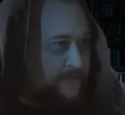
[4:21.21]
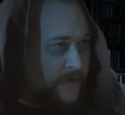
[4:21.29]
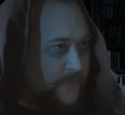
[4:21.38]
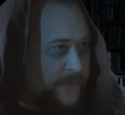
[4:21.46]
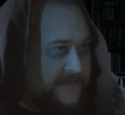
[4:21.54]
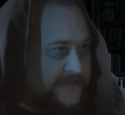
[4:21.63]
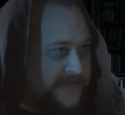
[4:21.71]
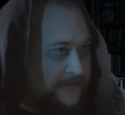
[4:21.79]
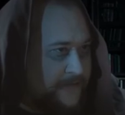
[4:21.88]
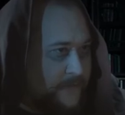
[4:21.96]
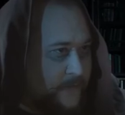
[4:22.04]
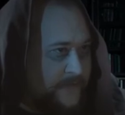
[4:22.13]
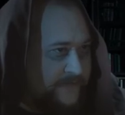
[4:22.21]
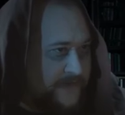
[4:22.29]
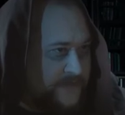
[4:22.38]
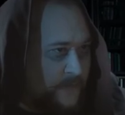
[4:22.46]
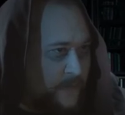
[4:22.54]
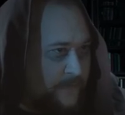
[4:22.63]
Rupert still thought of
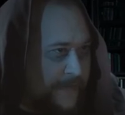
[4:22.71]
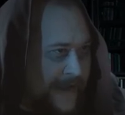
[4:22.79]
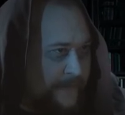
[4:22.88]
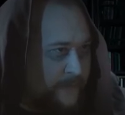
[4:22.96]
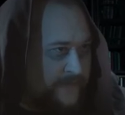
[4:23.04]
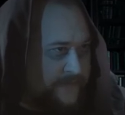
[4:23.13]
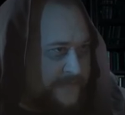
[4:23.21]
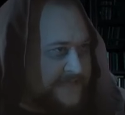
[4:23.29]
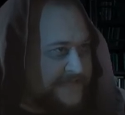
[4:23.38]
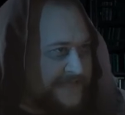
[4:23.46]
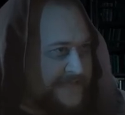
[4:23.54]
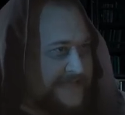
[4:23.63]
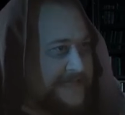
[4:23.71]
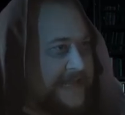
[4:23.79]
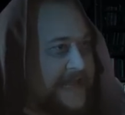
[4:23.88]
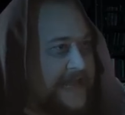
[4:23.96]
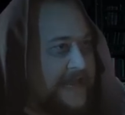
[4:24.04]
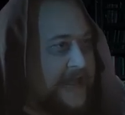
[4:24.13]
the tall man with the receding
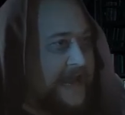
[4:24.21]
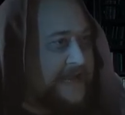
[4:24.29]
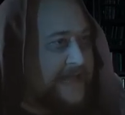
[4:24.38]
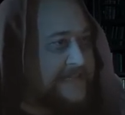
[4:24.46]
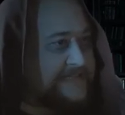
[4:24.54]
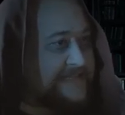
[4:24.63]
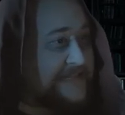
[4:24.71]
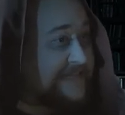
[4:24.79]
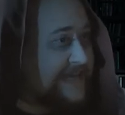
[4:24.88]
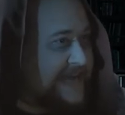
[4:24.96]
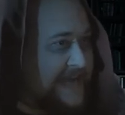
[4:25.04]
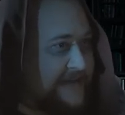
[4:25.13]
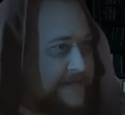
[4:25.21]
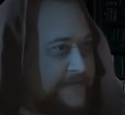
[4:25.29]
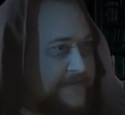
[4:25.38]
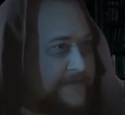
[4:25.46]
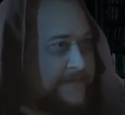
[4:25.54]
hairline as the kid.